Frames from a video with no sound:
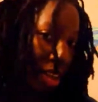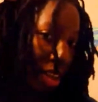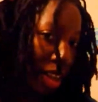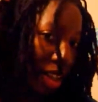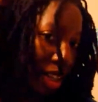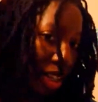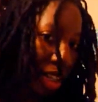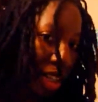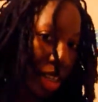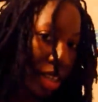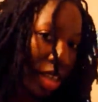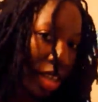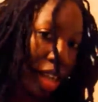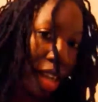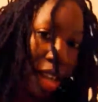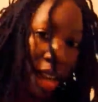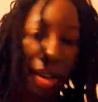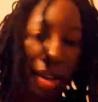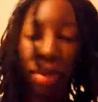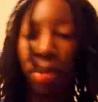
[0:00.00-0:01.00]
this is
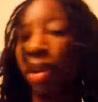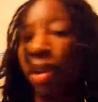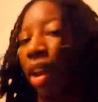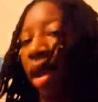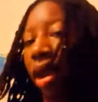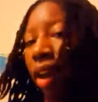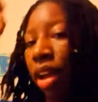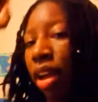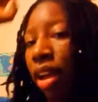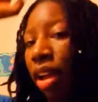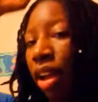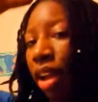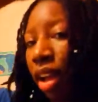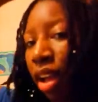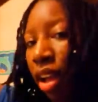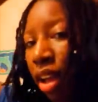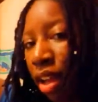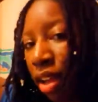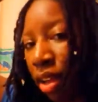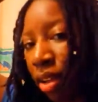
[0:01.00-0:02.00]
what I
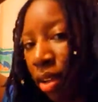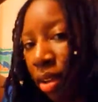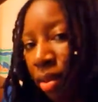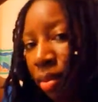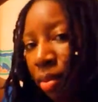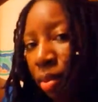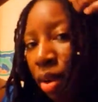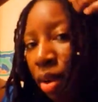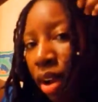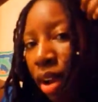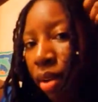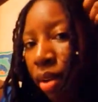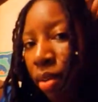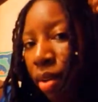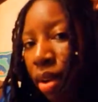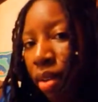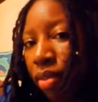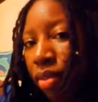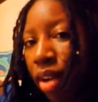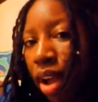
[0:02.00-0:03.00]
am working
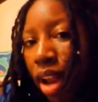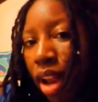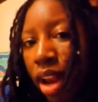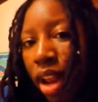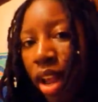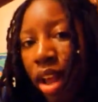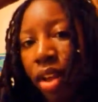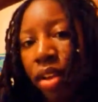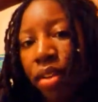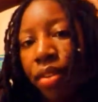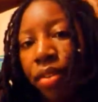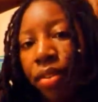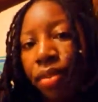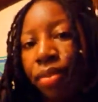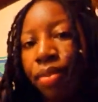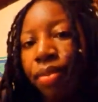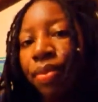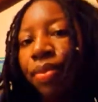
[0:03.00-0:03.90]
with right now.